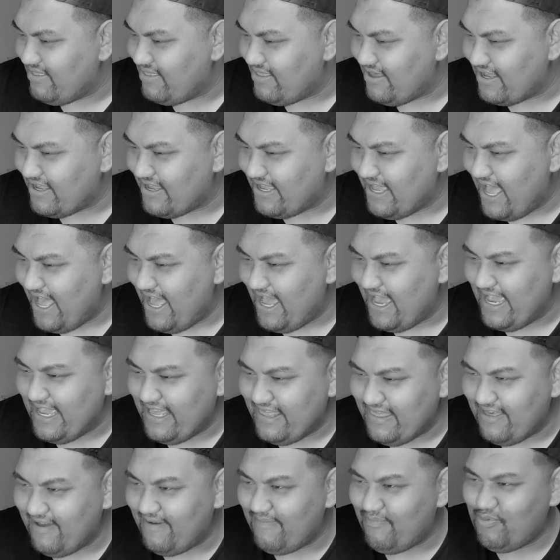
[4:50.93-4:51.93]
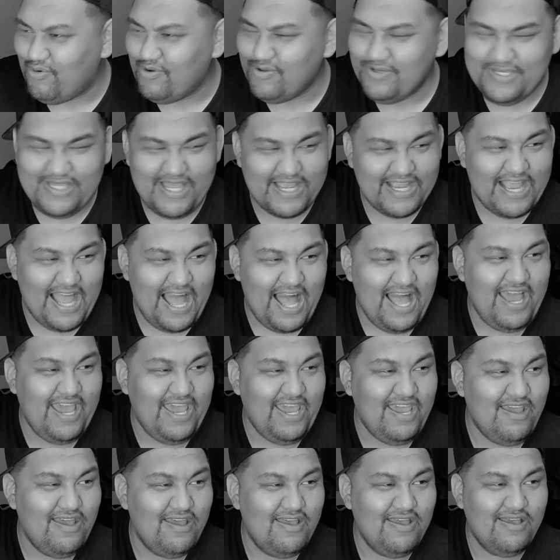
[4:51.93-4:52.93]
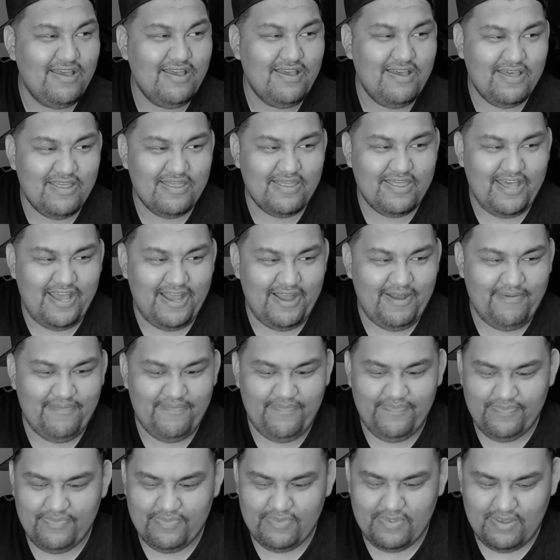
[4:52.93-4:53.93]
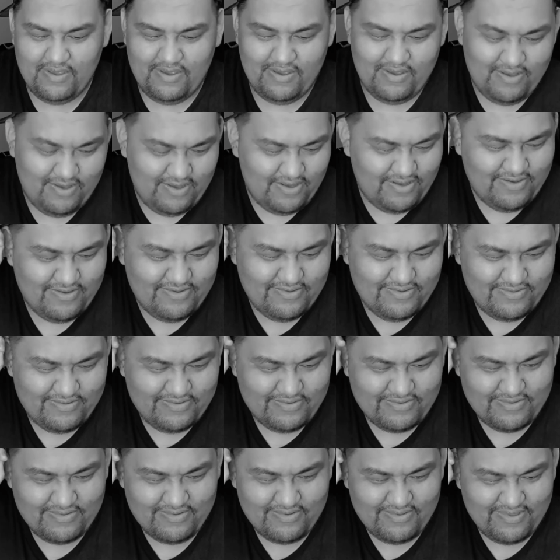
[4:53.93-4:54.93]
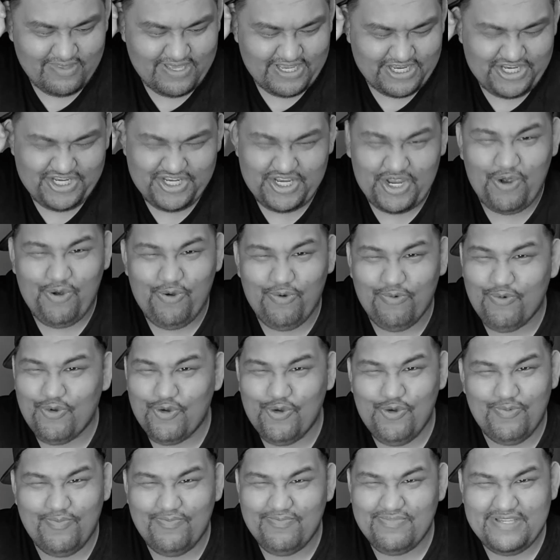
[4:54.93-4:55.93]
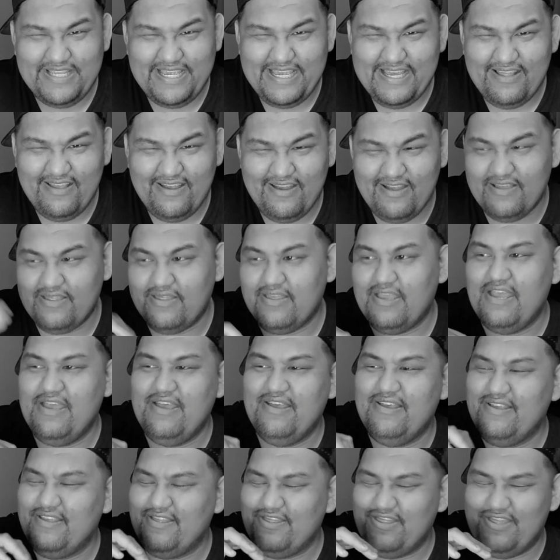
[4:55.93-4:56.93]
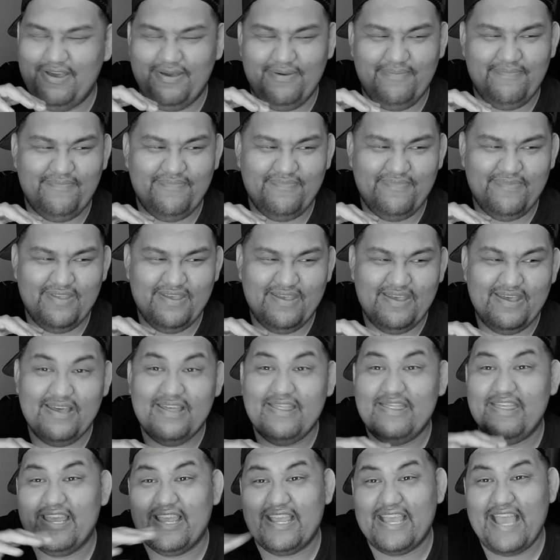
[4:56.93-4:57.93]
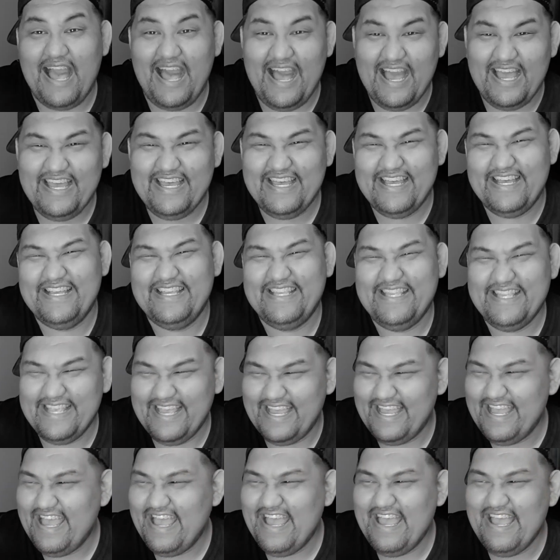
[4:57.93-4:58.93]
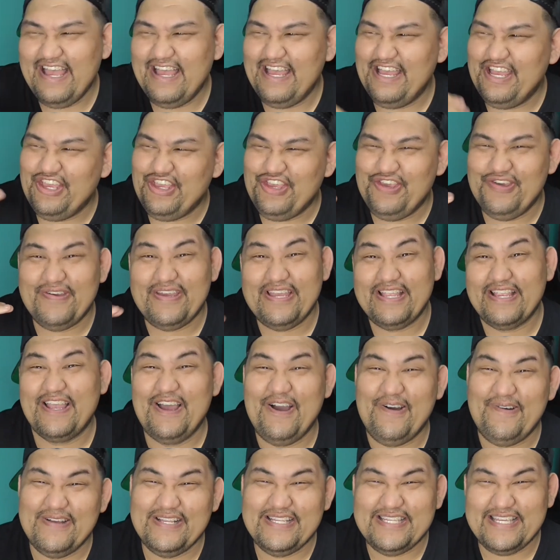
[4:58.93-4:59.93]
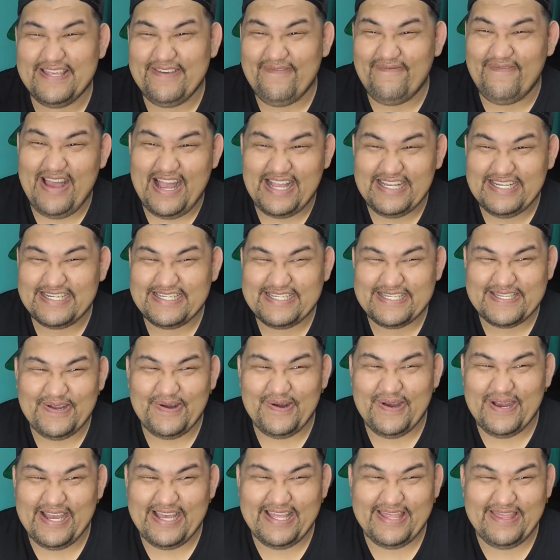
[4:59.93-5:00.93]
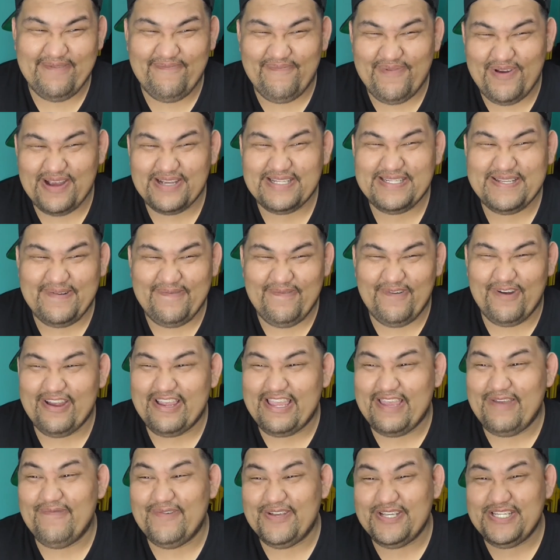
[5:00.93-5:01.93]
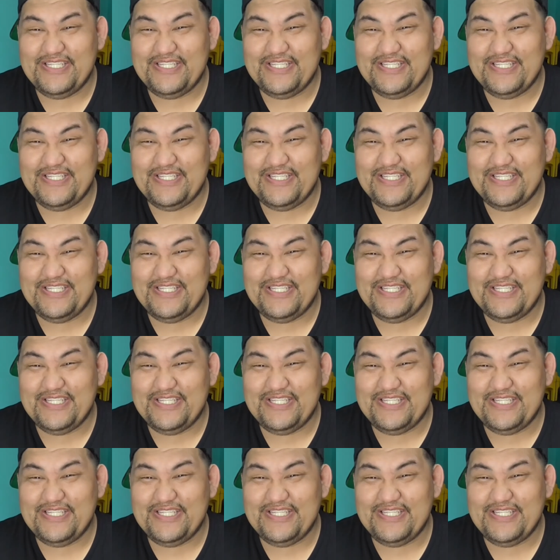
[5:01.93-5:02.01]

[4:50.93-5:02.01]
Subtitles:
Who's the guy that the showroom dealer, the guy, you can go into the magic store and the person working will